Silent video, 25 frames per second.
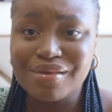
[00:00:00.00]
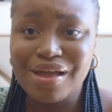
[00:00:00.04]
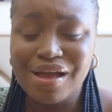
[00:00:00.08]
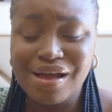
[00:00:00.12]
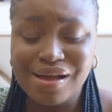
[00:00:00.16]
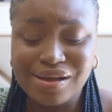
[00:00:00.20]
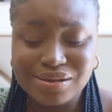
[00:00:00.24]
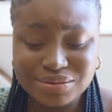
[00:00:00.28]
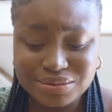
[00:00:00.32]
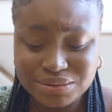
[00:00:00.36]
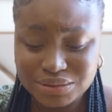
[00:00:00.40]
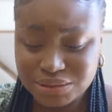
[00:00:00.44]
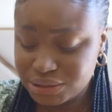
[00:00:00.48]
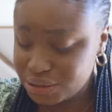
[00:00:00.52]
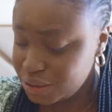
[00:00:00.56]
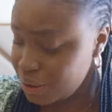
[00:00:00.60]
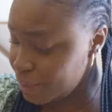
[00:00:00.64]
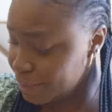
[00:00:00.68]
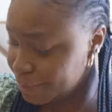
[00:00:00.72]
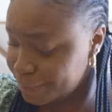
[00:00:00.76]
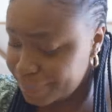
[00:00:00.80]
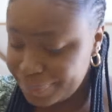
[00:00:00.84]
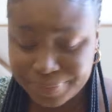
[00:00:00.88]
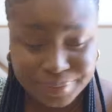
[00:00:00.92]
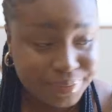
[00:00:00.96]
And
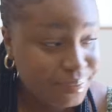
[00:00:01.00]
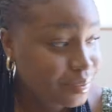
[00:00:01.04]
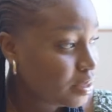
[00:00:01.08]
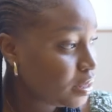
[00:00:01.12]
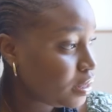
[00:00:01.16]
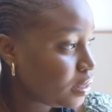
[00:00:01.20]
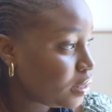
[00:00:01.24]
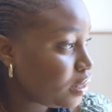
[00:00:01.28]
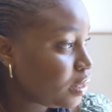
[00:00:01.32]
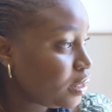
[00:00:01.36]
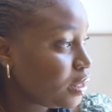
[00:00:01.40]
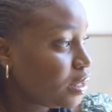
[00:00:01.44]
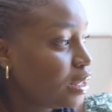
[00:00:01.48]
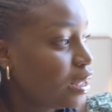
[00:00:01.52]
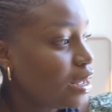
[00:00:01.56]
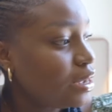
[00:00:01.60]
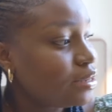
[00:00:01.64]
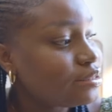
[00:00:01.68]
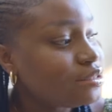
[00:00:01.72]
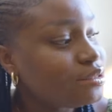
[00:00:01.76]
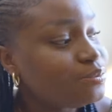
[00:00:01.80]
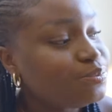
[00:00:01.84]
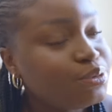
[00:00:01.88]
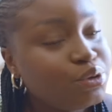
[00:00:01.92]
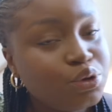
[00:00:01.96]
yep, I
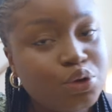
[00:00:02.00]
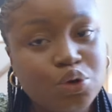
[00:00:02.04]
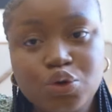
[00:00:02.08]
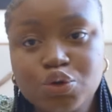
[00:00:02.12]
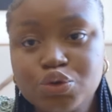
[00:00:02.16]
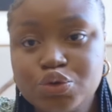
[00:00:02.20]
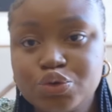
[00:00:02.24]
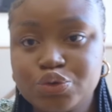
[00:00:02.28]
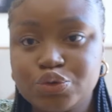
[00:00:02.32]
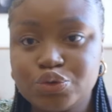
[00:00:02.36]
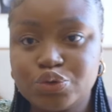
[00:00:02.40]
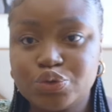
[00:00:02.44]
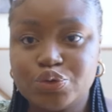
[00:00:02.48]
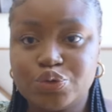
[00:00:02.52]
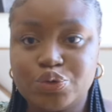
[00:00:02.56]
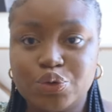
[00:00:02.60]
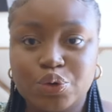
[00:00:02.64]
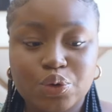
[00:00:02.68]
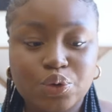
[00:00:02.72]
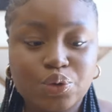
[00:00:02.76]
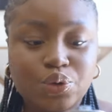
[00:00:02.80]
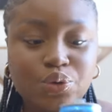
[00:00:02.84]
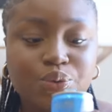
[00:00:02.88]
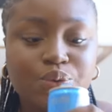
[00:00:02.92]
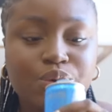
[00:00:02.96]
should be good to
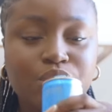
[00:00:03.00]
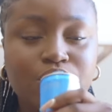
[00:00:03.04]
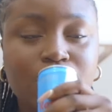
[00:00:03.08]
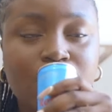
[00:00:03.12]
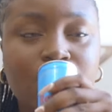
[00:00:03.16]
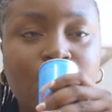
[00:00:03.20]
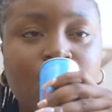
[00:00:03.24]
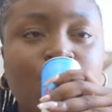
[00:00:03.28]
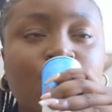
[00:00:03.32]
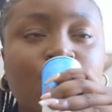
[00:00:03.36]
go. Wait,